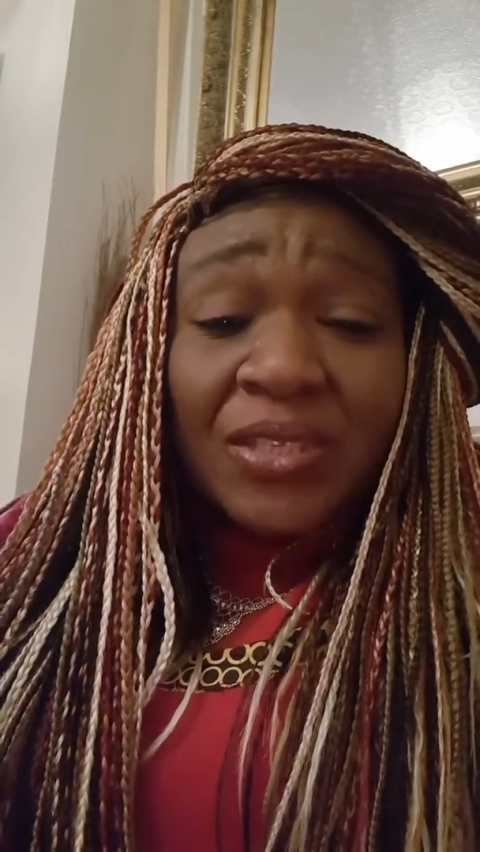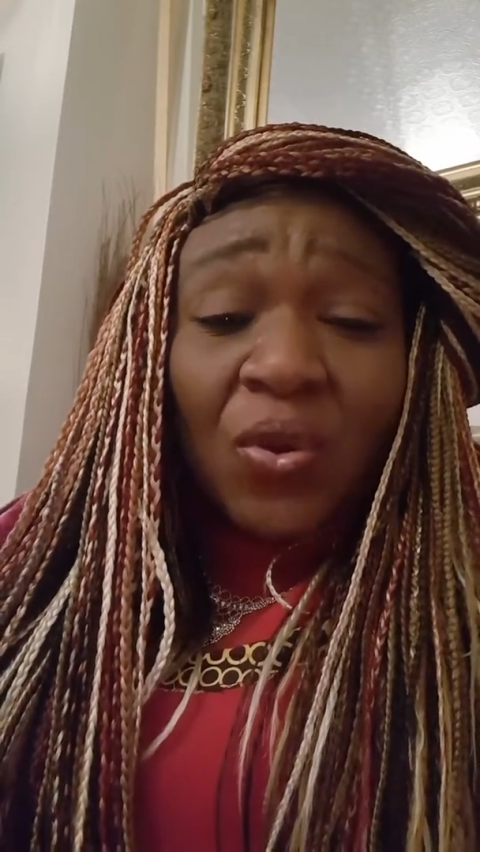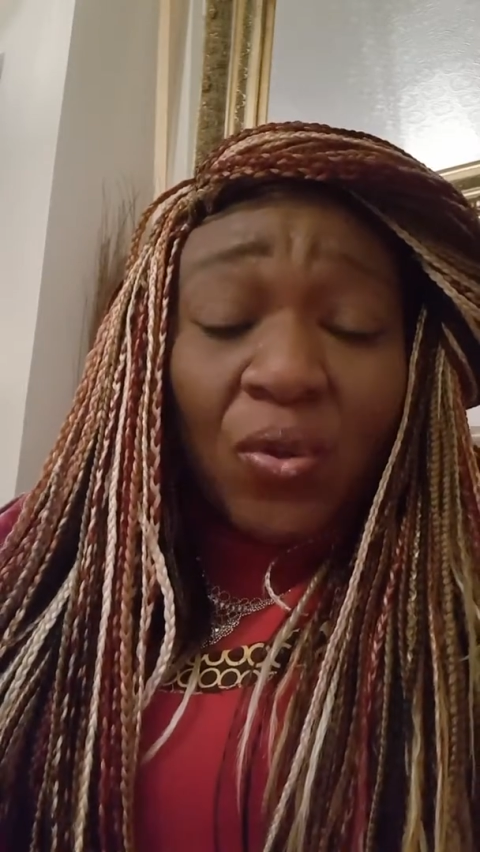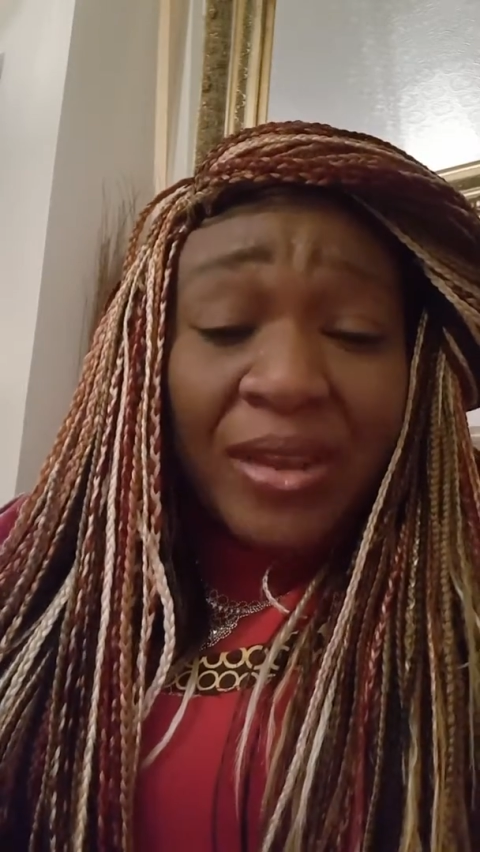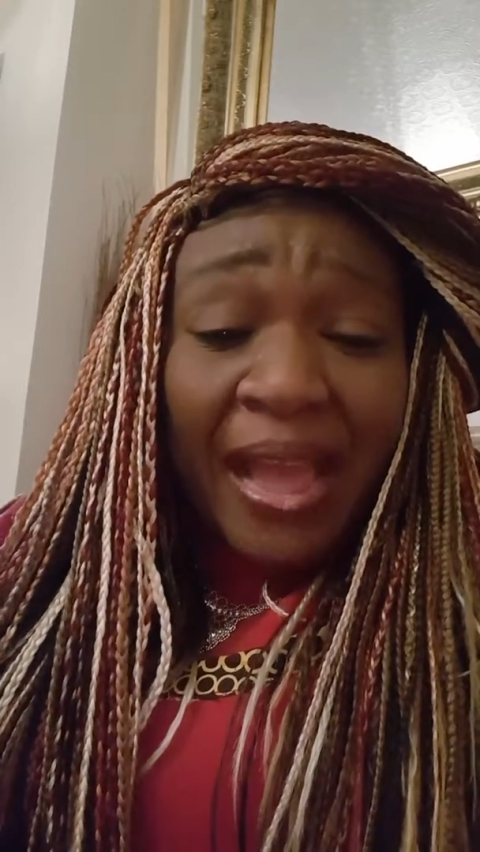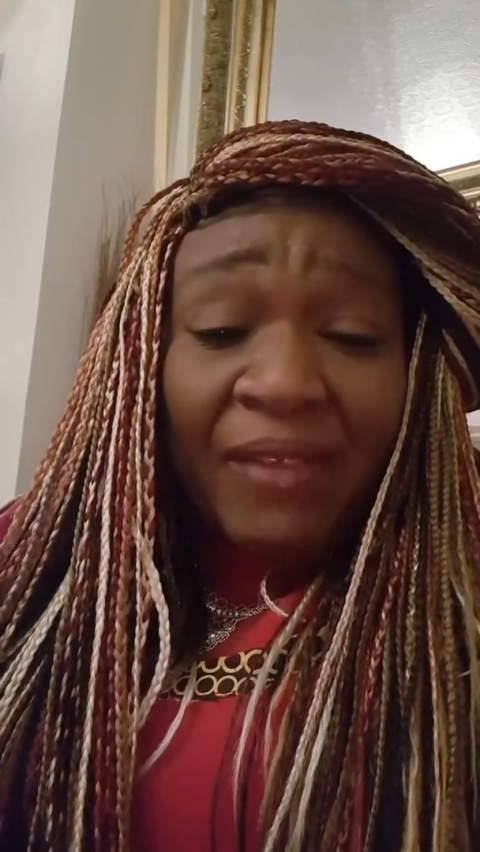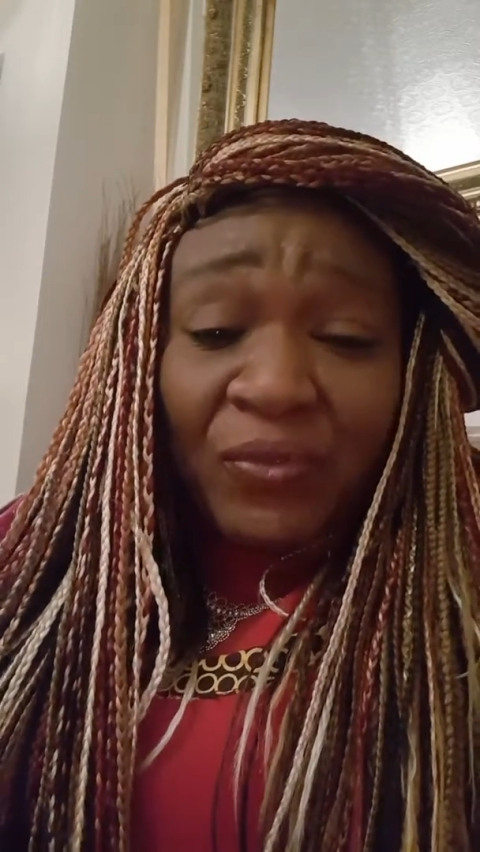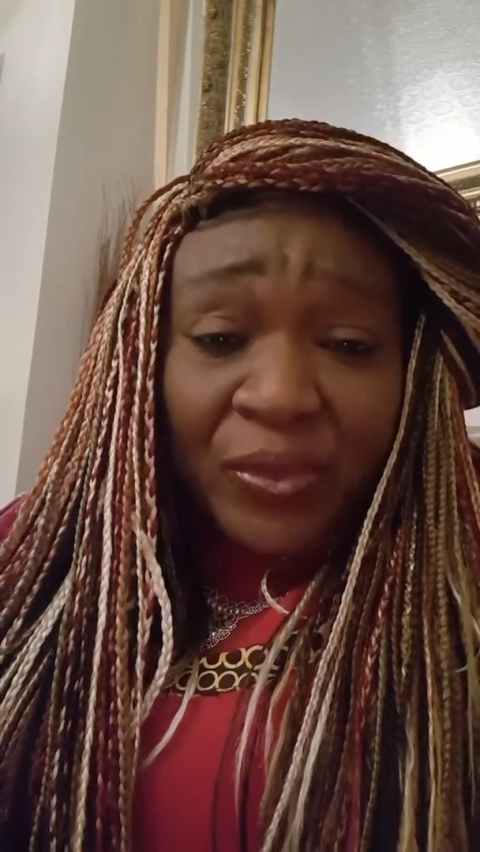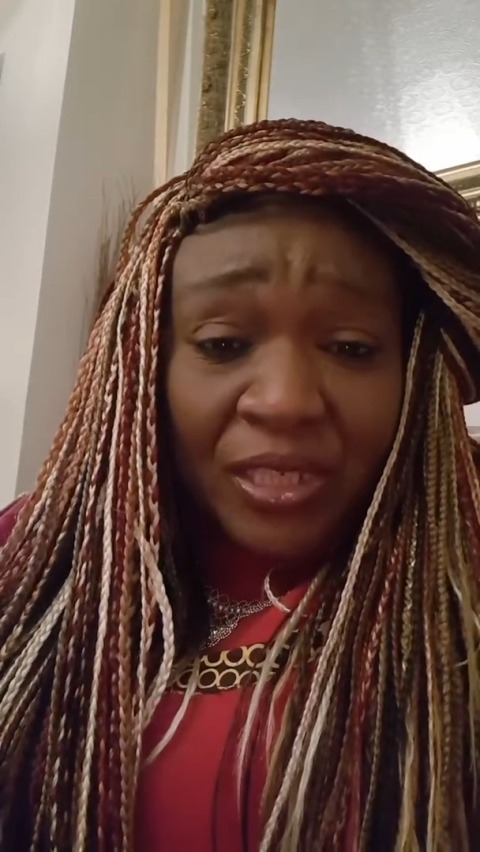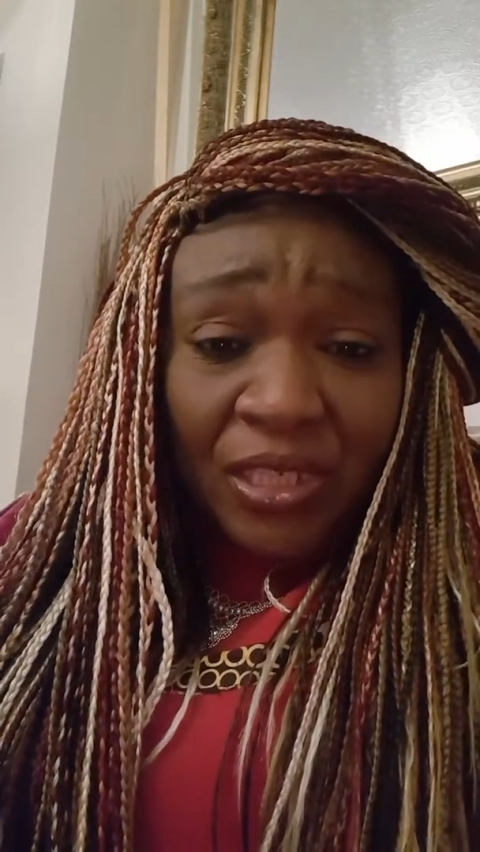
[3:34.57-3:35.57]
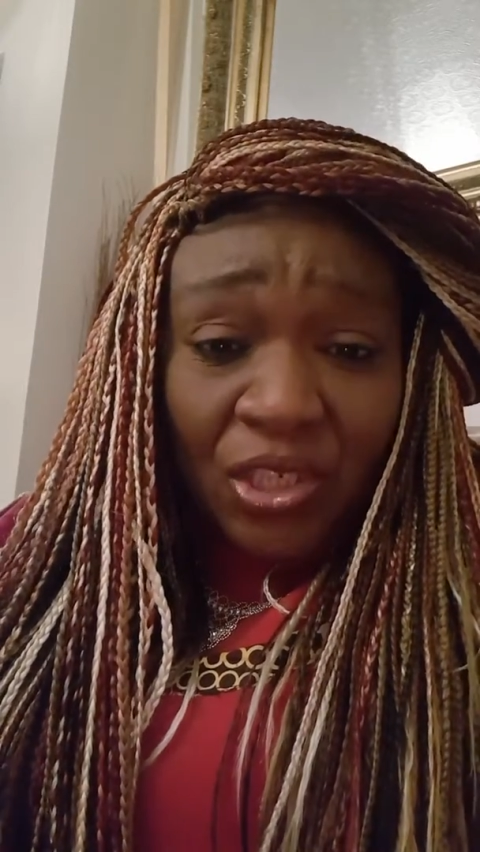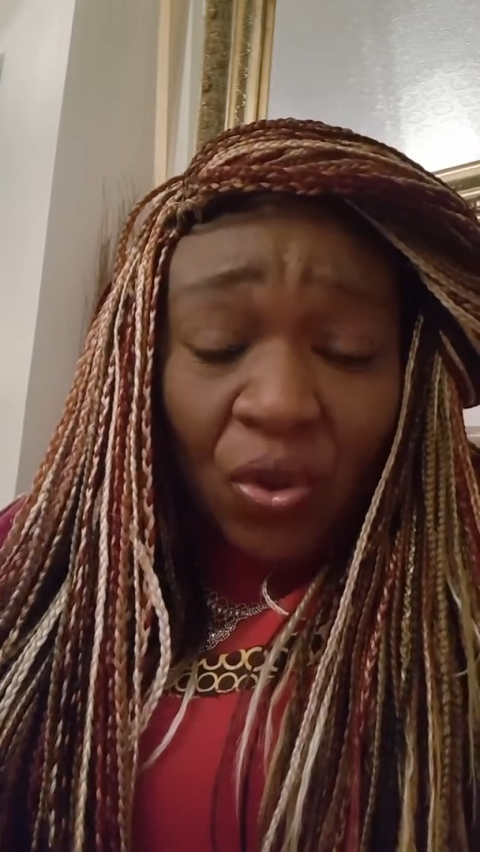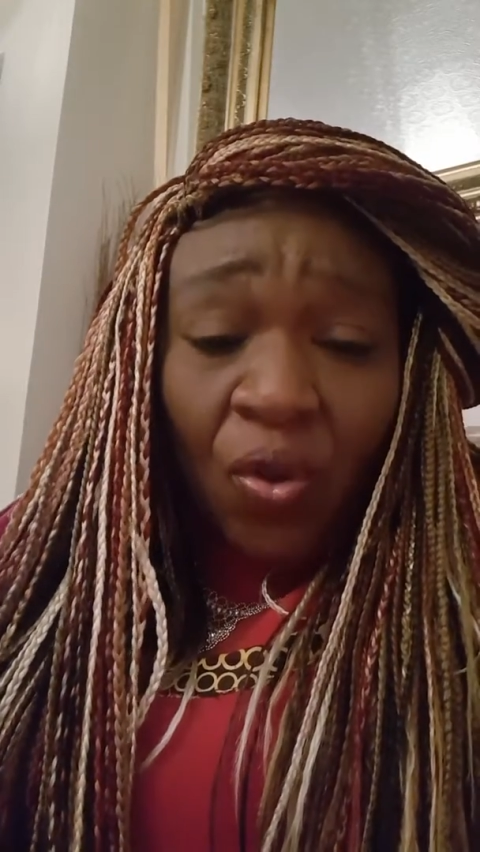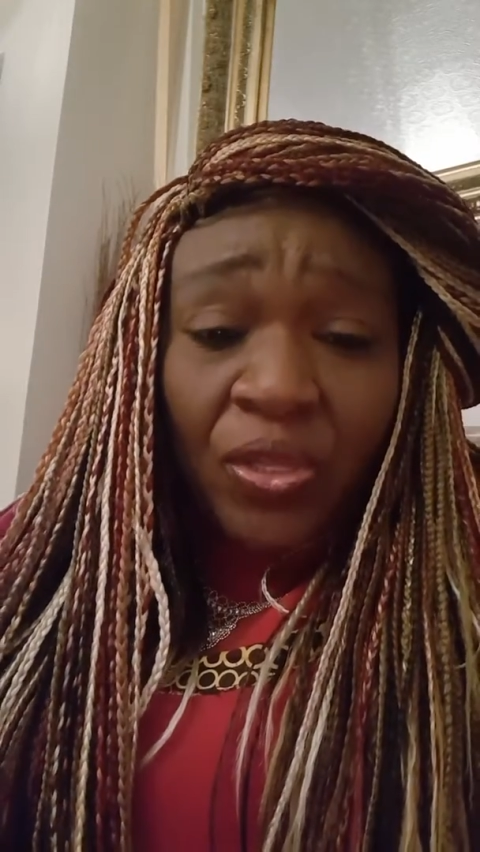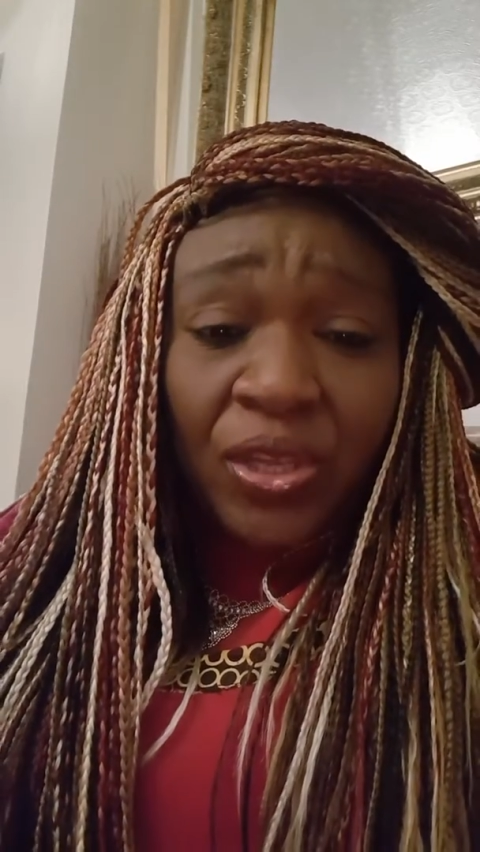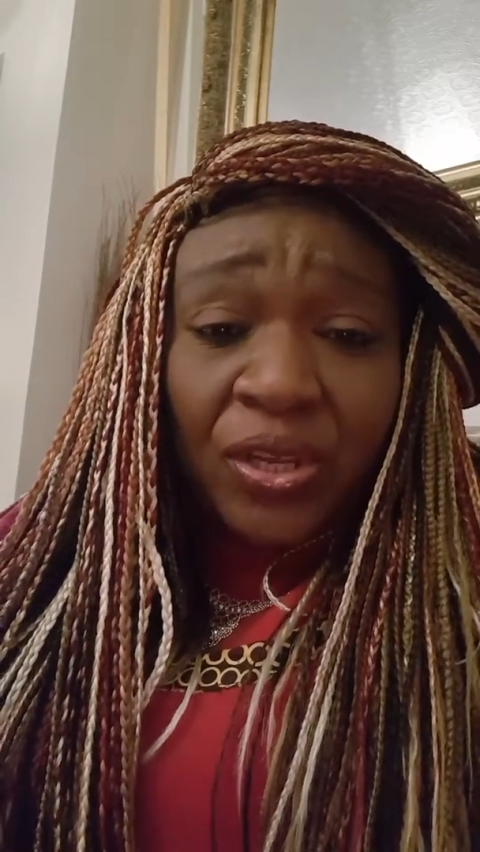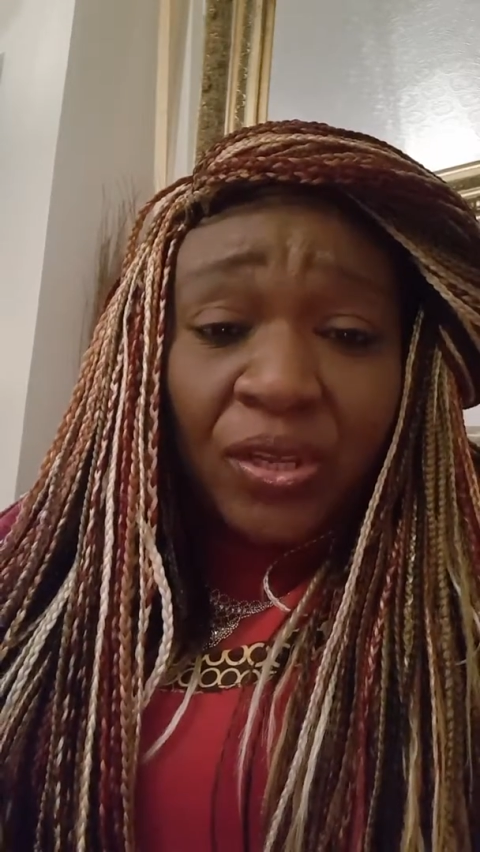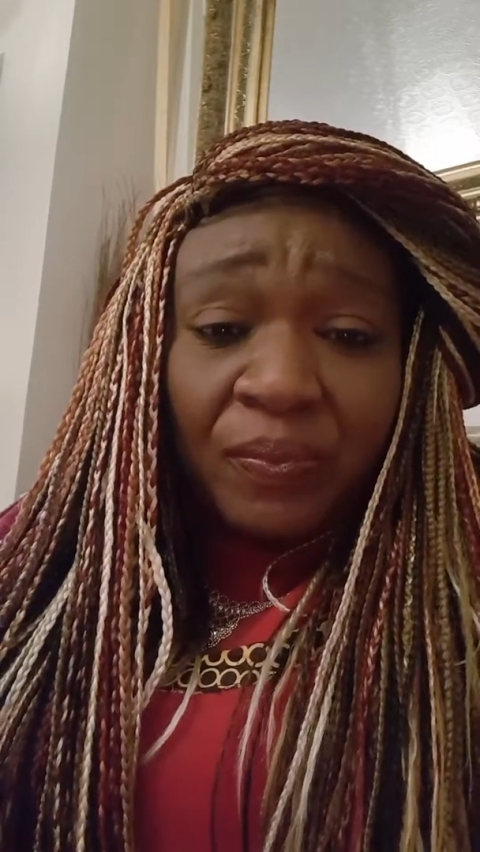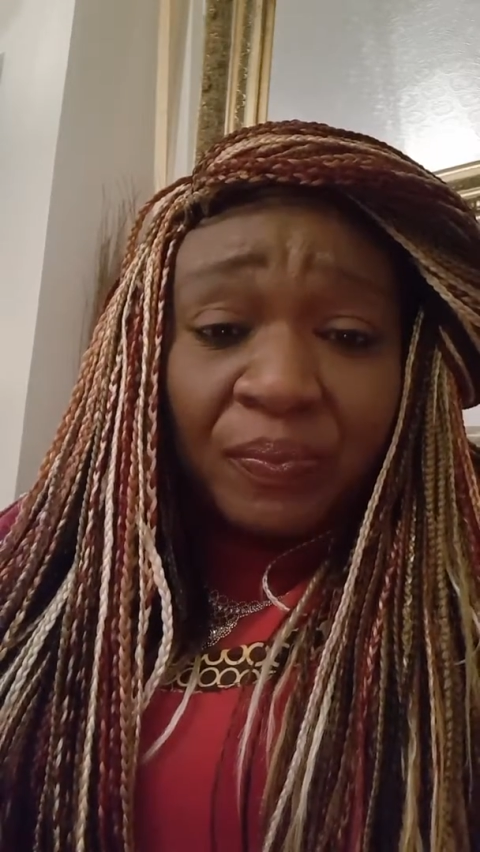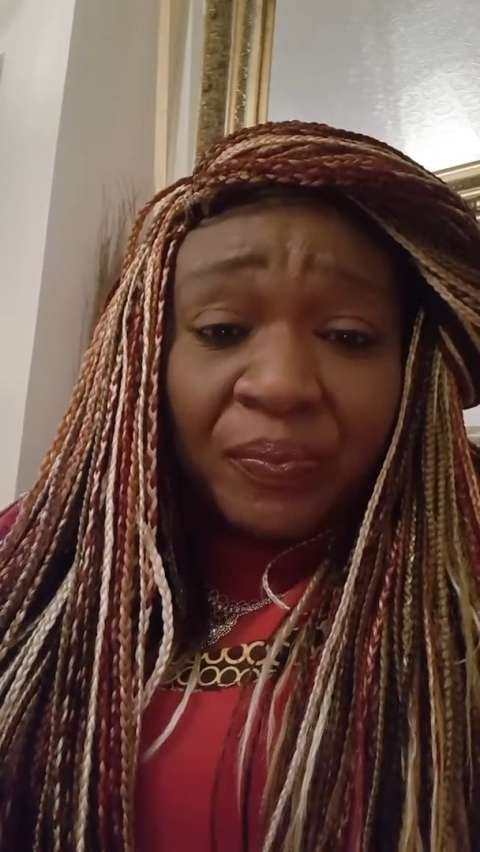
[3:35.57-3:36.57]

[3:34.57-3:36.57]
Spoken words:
connived with each other